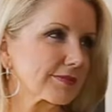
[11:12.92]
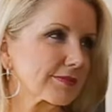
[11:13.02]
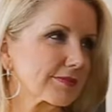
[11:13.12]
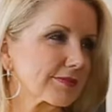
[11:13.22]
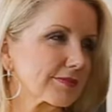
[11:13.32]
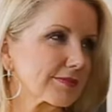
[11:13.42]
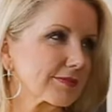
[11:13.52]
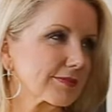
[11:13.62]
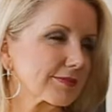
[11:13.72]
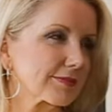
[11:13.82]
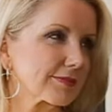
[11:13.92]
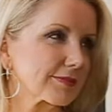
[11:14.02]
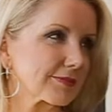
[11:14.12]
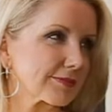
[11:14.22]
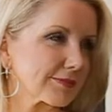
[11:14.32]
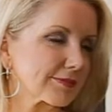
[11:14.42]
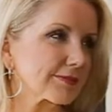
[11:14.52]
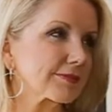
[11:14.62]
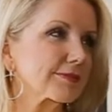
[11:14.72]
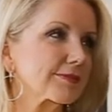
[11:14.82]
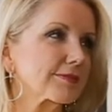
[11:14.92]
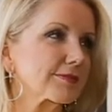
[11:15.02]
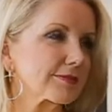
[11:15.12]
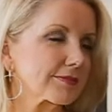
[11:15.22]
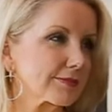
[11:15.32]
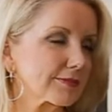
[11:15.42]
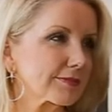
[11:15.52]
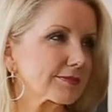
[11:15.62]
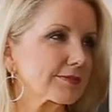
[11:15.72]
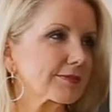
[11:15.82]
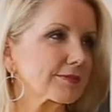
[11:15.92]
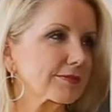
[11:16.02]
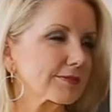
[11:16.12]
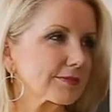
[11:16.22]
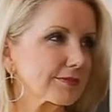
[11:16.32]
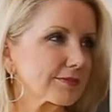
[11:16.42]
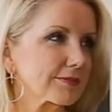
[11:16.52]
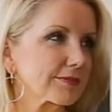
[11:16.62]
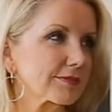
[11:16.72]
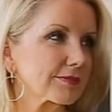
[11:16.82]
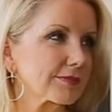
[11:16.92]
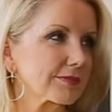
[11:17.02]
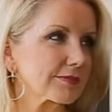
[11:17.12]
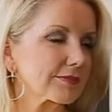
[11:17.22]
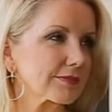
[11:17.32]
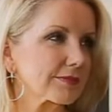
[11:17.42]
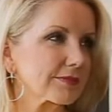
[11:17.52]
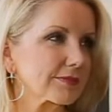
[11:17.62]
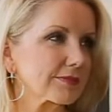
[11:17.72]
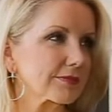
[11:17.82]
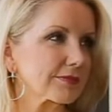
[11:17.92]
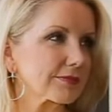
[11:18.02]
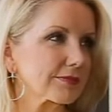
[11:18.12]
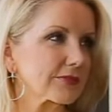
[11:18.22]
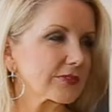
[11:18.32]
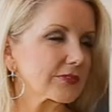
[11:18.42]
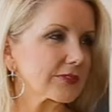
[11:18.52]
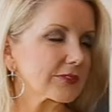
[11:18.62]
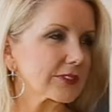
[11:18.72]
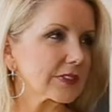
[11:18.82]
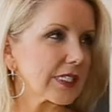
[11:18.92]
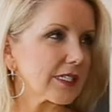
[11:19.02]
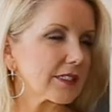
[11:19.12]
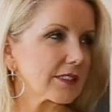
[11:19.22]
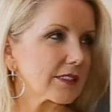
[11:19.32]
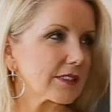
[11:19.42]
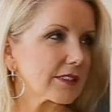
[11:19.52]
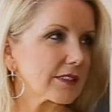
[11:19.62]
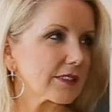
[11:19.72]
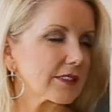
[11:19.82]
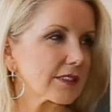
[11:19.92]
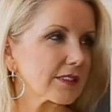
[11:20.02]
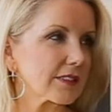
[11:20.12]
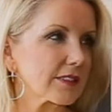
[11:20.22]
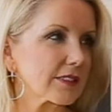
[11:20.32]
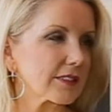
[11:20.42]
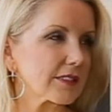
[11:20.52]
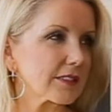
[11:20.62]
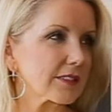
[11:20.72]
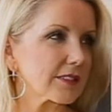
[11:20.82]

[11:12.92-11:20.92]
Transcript: (silent)